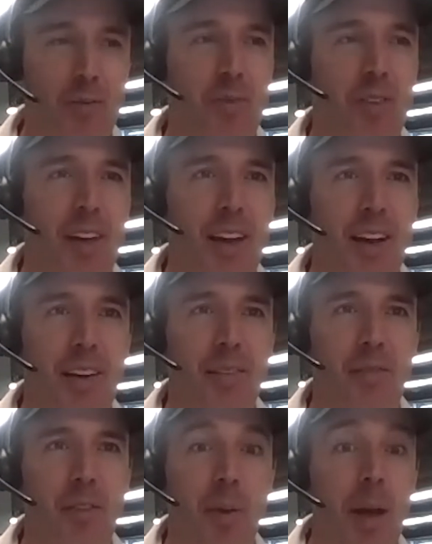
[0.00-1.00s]
firm
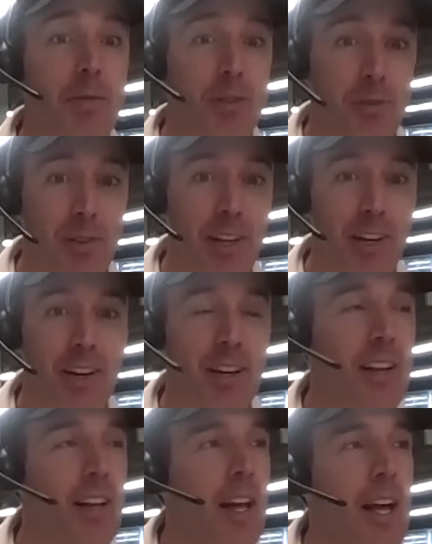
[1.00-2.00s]
thing, the pay was really
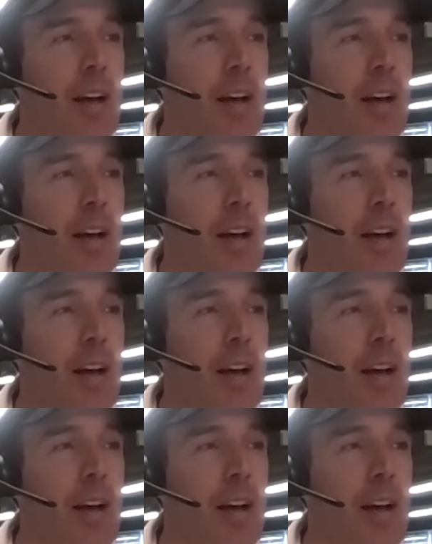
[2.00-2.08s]
good,